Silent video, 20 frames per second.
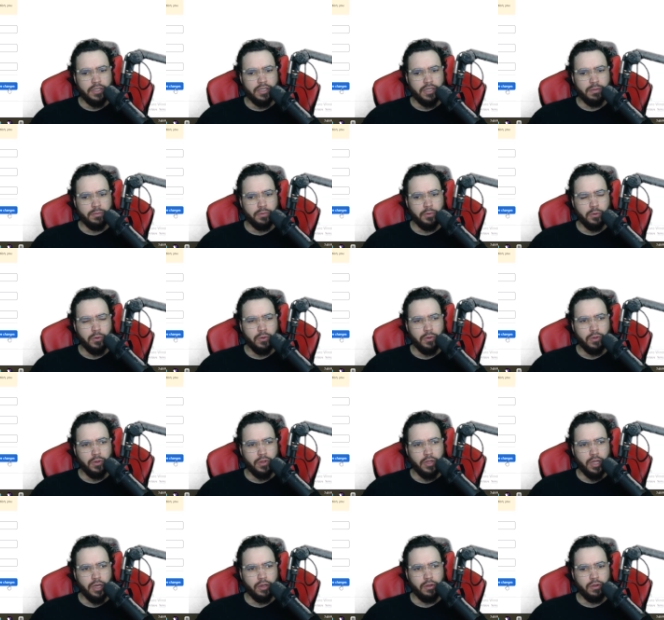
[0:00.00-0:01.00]
simple.
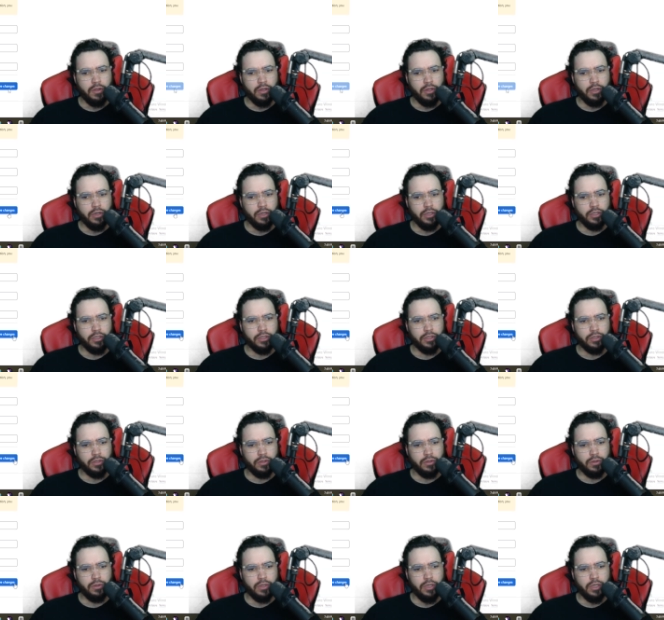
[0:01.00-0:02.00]
Then you could literally just
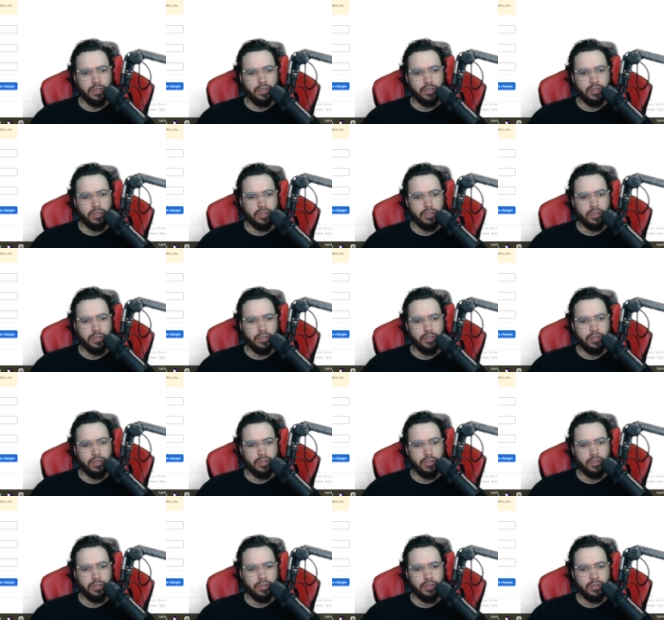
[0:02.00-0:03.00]
go like,
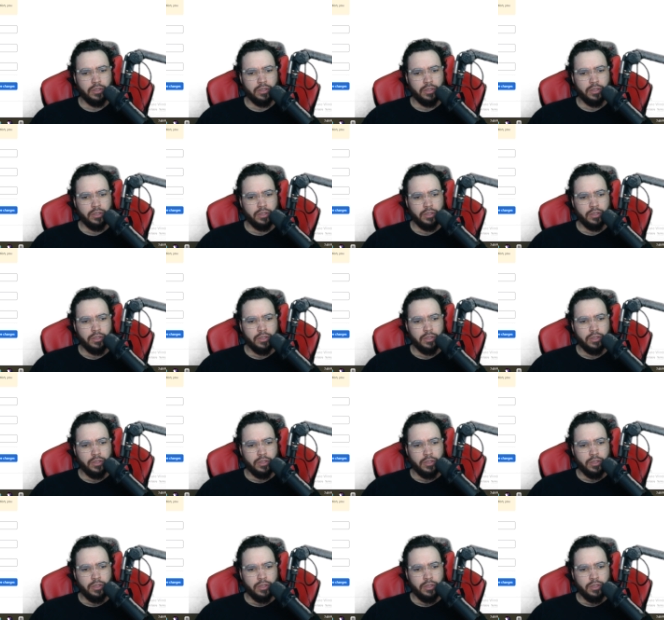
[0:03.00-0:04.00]
uh,
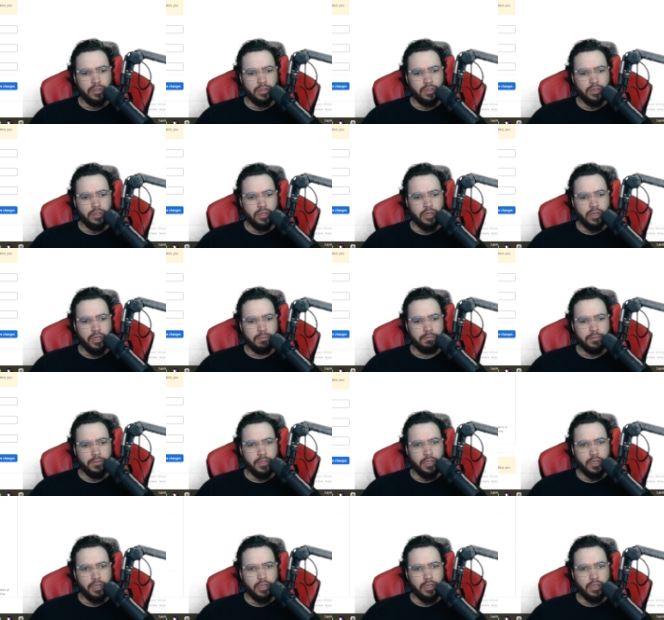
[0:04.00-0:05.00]
not
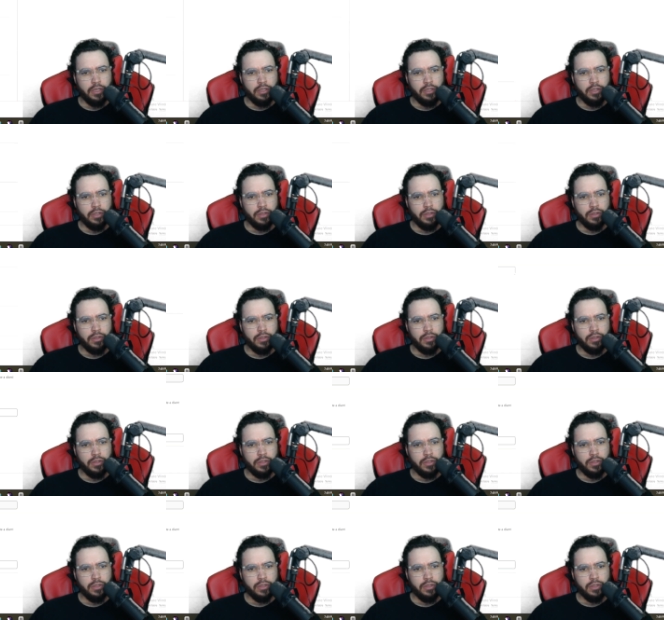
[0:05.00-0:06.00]
update
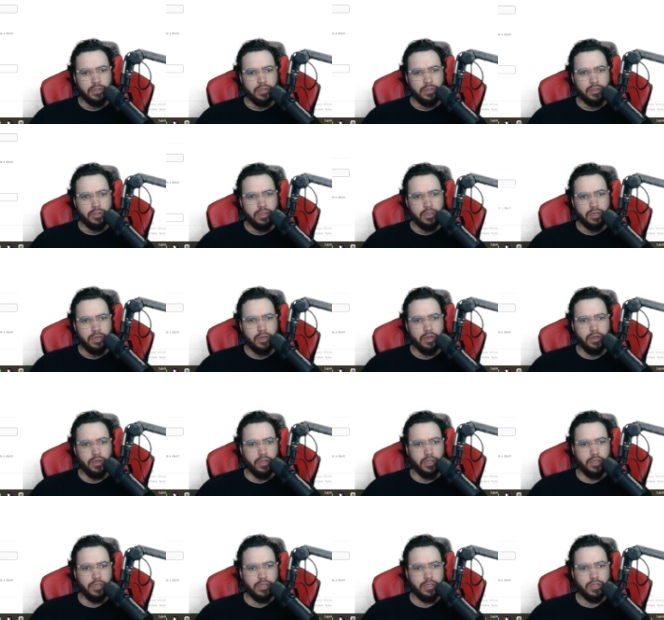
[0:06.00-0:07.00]
integration. Oh,
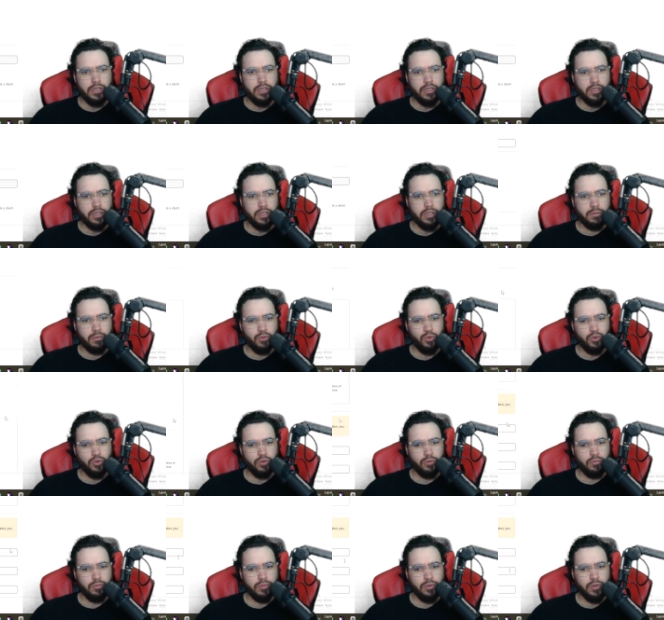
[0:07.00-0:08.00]
this.
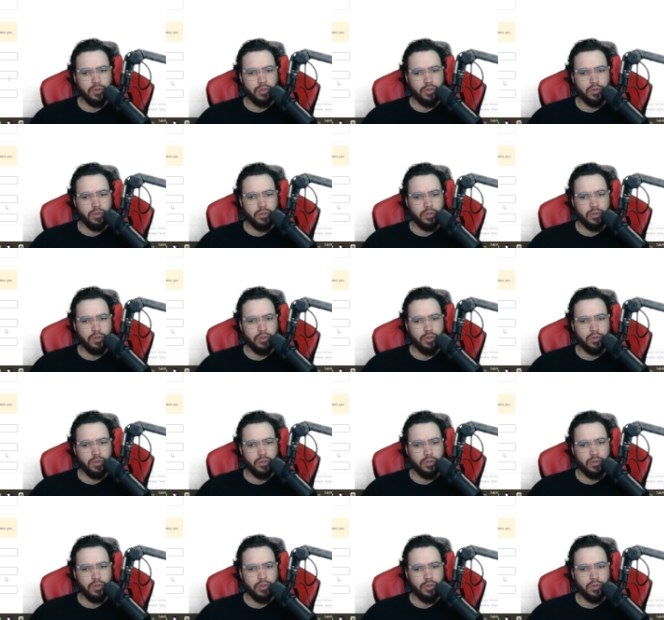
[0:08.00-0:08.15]
Boom.